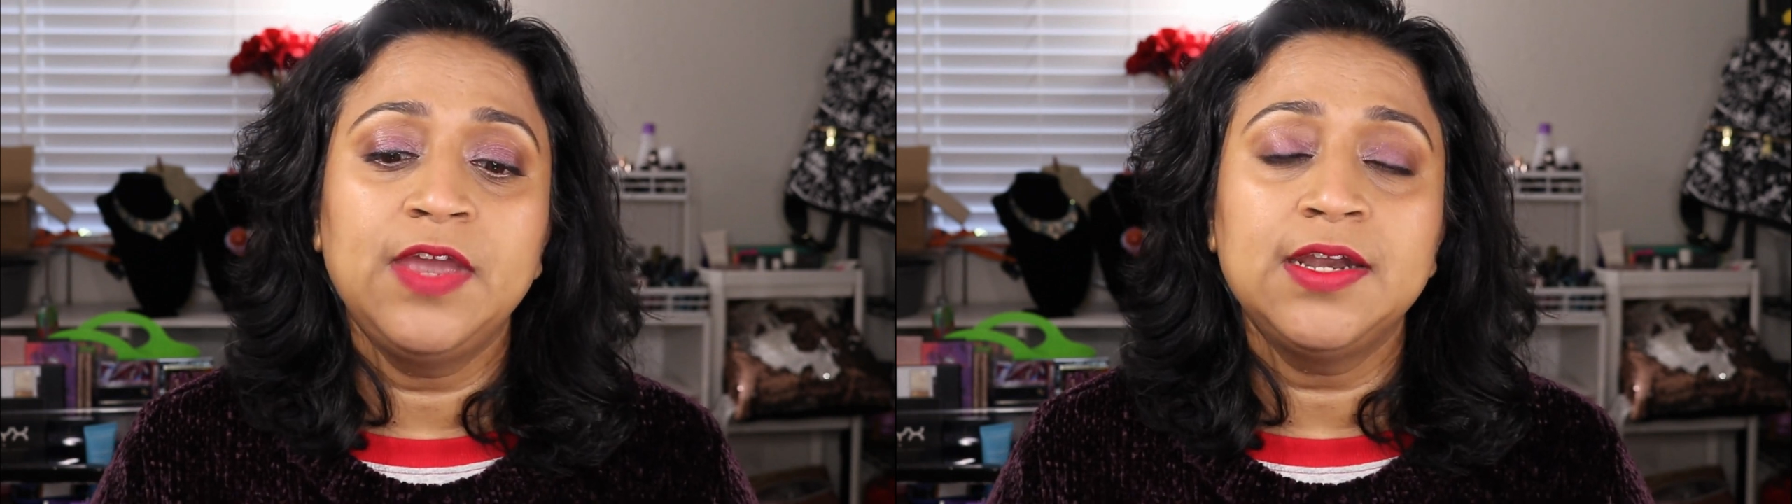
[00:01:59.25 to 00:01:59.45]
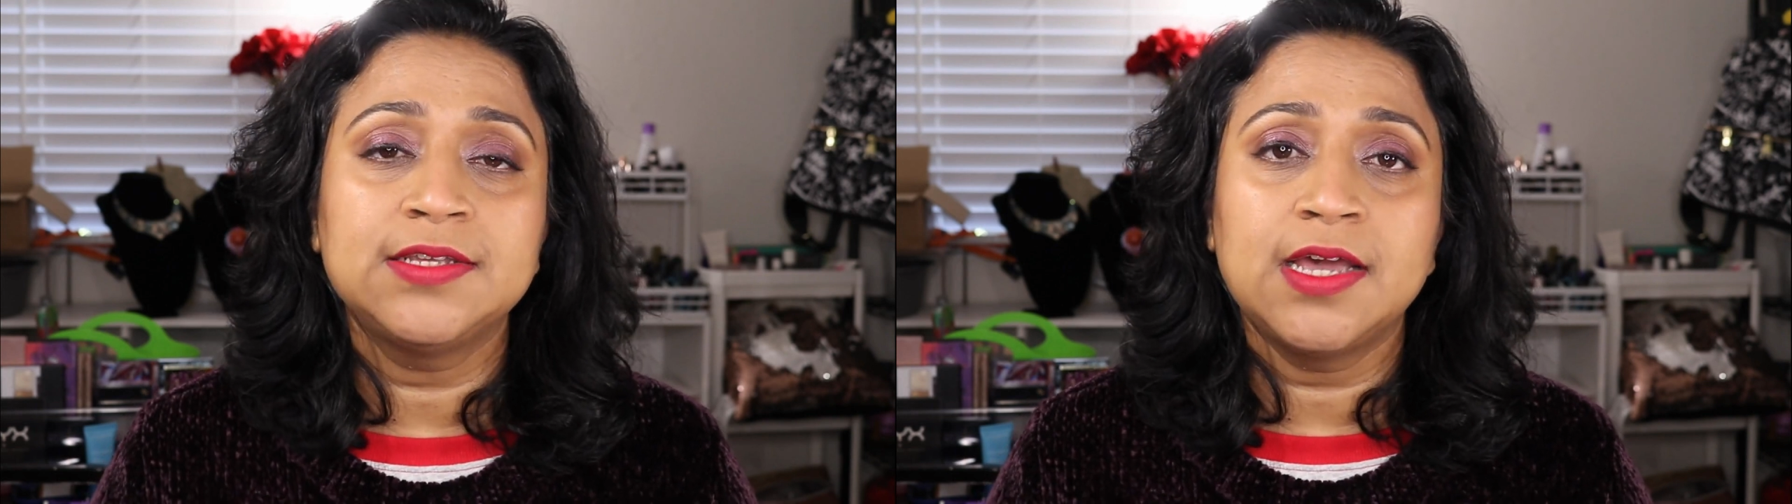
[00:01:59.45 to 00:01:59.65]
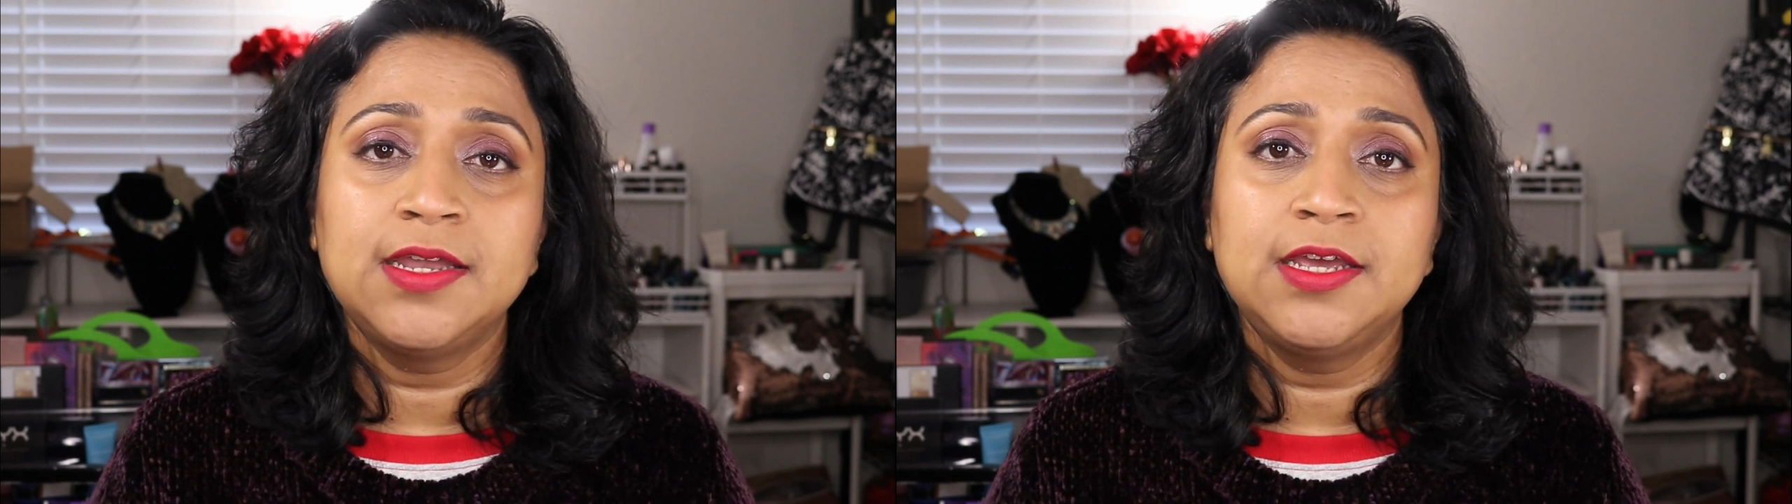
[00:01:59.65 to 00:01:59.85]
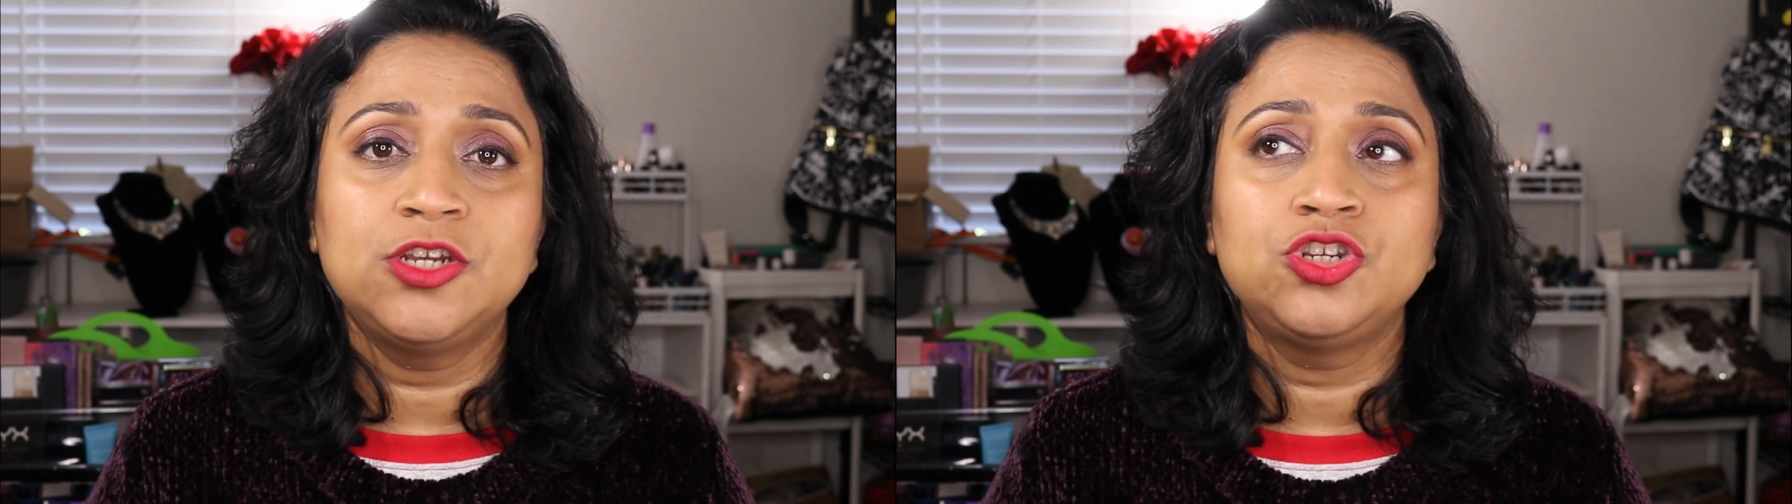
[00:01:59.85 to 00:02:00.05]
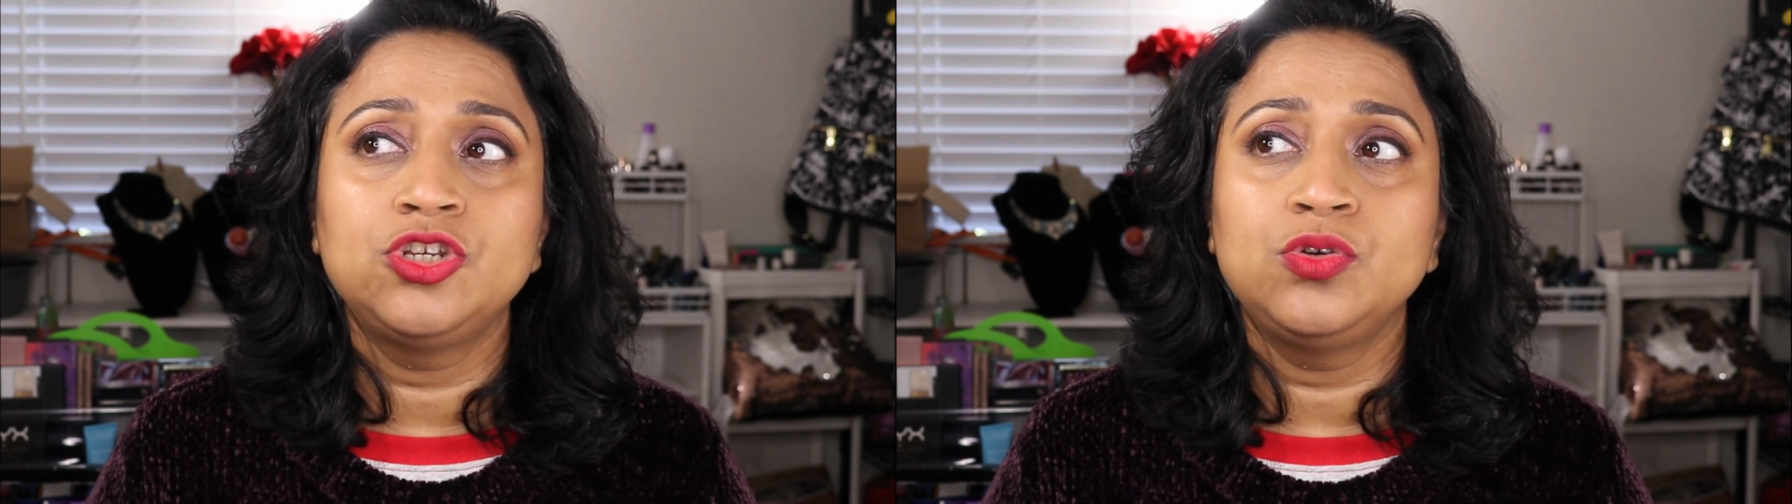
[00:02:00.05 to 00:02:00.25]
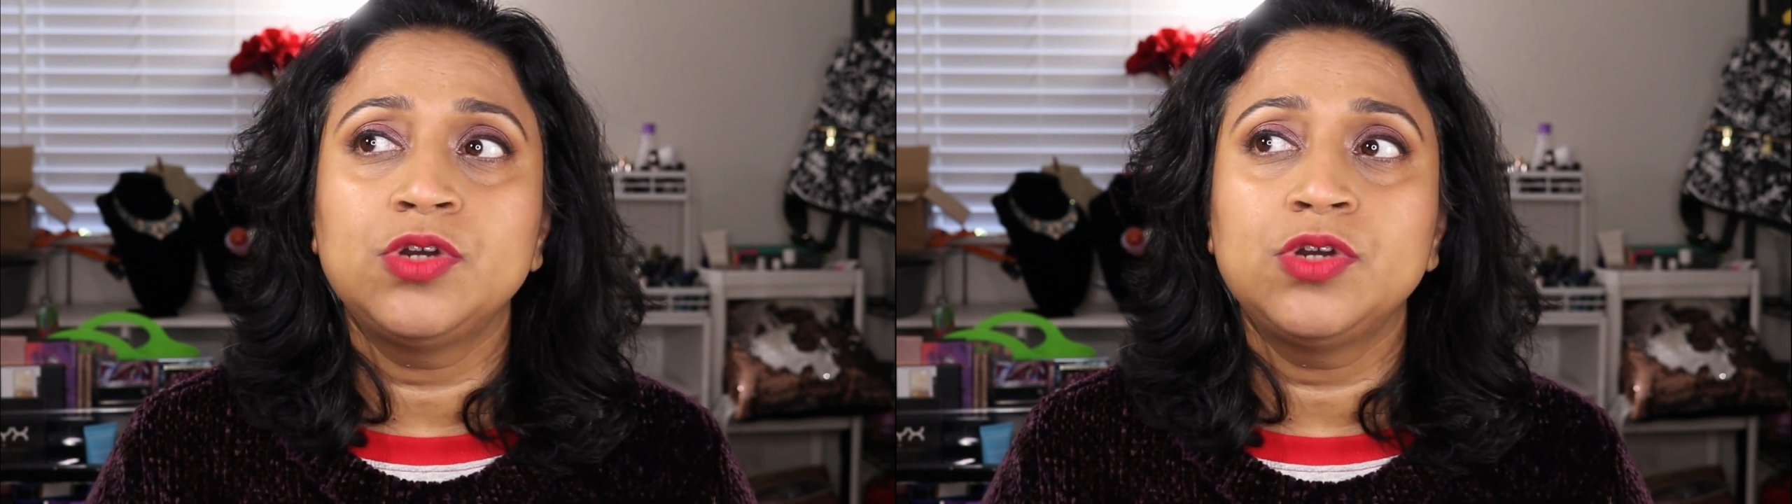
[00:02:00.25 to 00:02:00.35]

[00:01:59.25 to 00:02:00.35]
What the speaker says: we had decided to